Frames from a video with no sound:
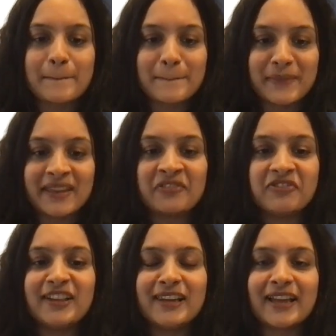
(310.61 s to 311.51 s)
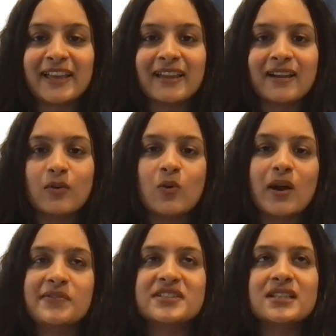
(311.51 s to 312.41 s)
may feel like, oh,
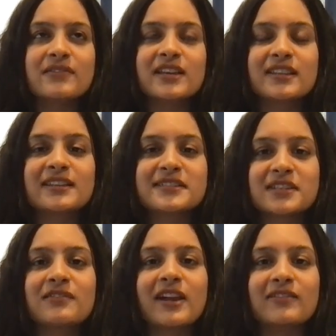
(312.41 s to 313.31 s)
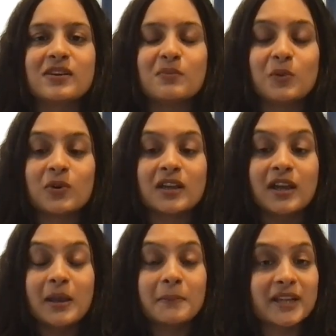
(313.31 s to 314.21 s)
I was living in the survival mode,
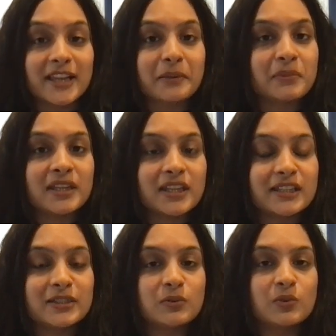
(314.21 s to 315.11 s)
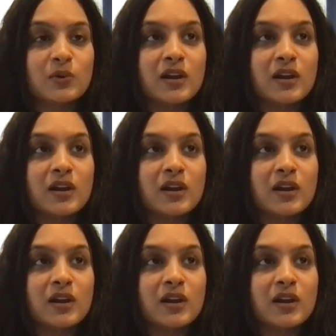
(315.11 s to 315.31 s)
but let me tell you,